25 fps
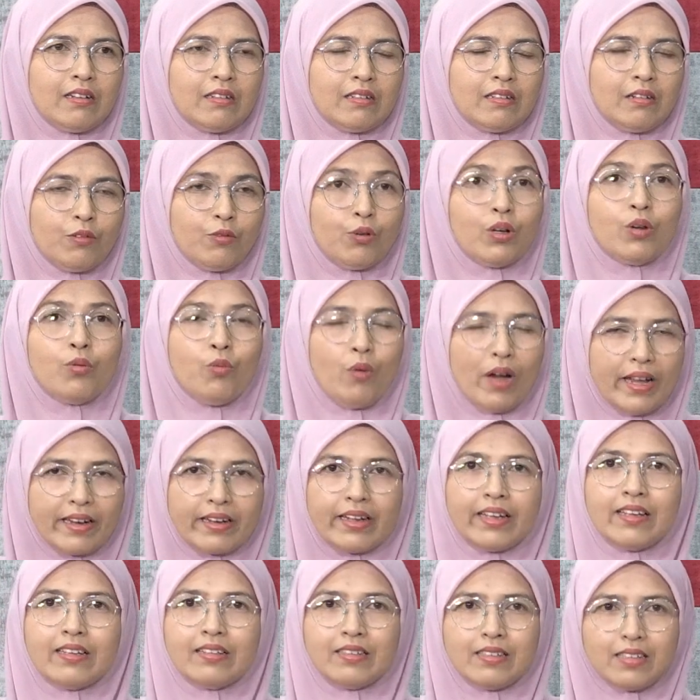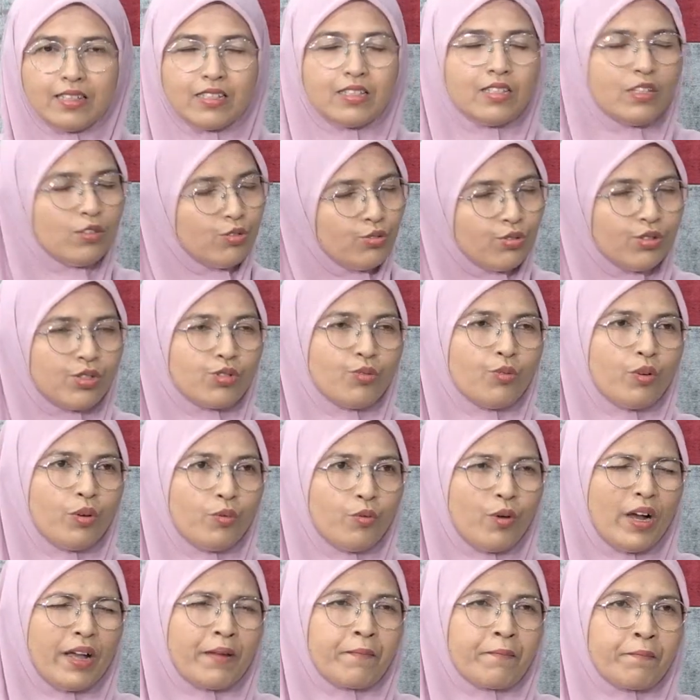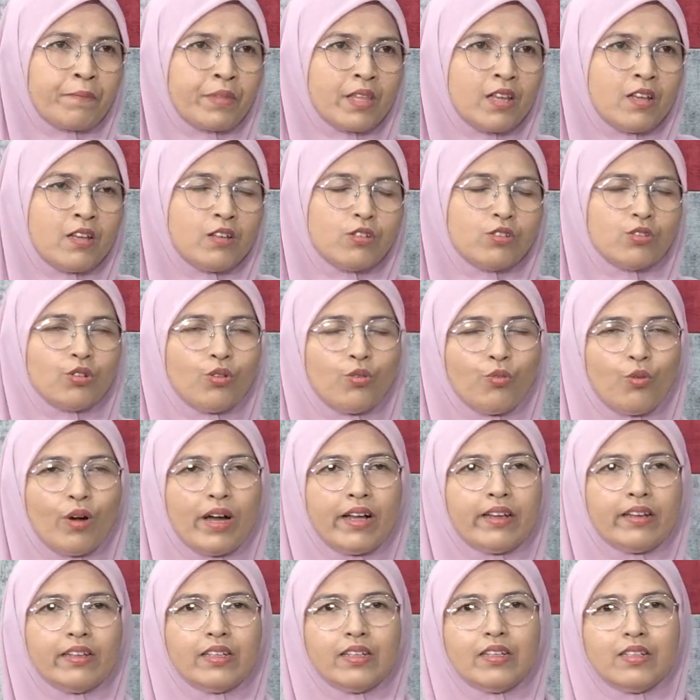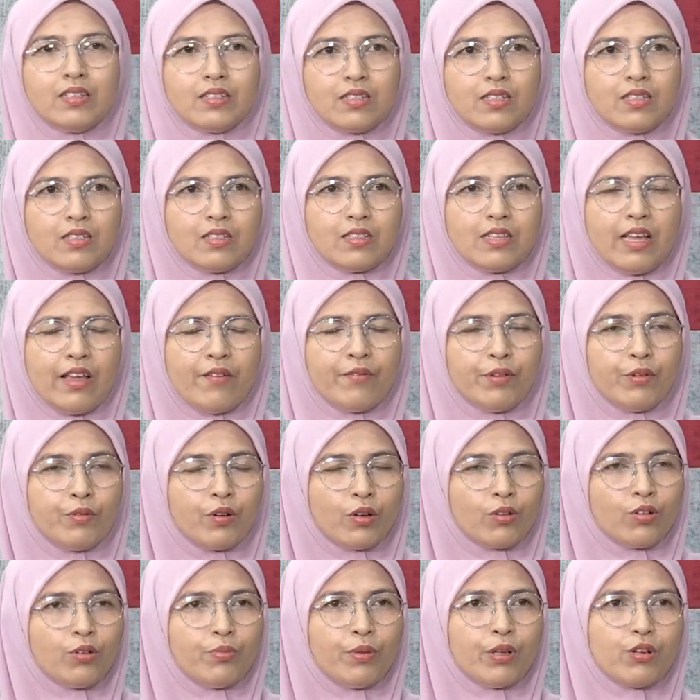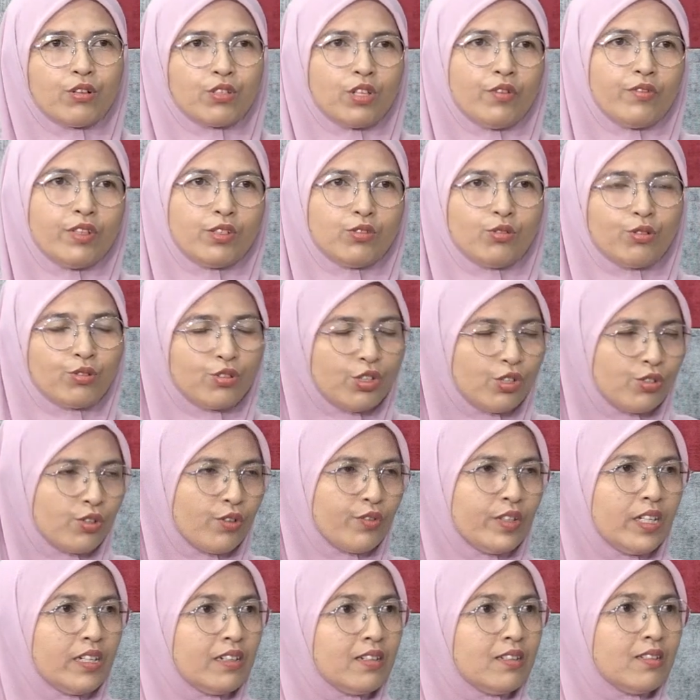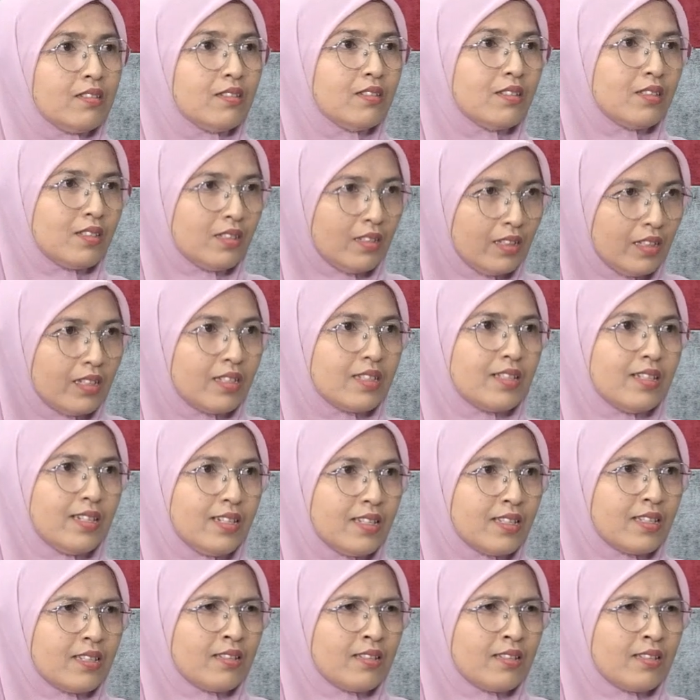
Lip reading: worldwide. This issue is worldwide. So why the nurses is heavy workload? Because of the shortage of the nurses.